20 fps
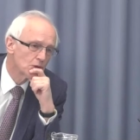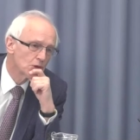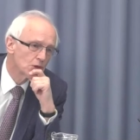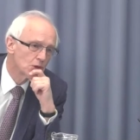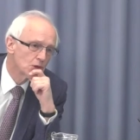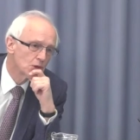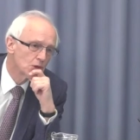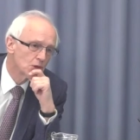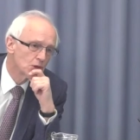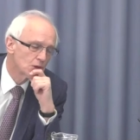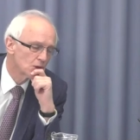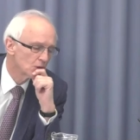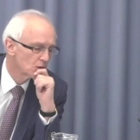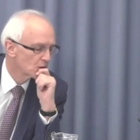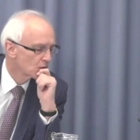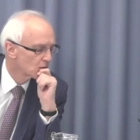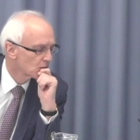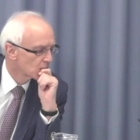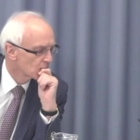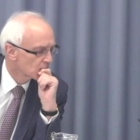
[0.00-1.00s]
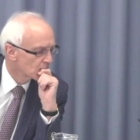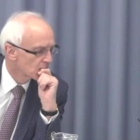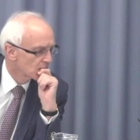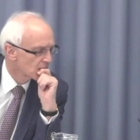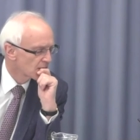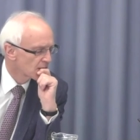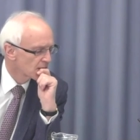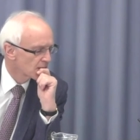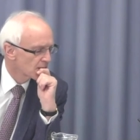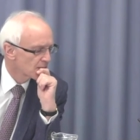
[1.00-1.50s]
Yes
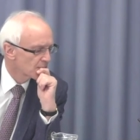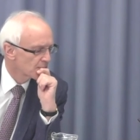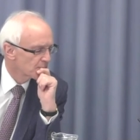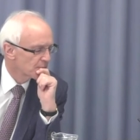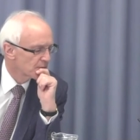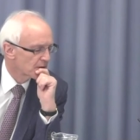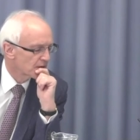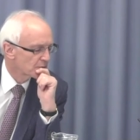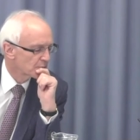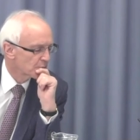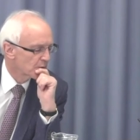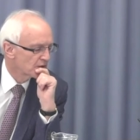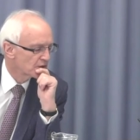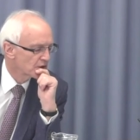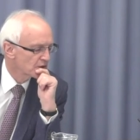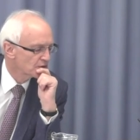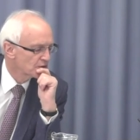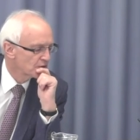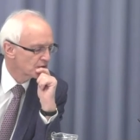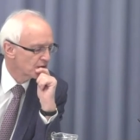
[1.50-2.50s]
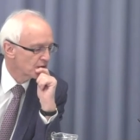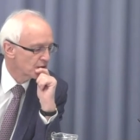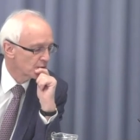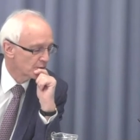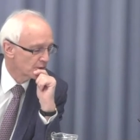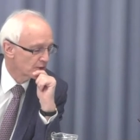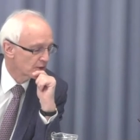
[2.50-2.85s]
but one doesn't know.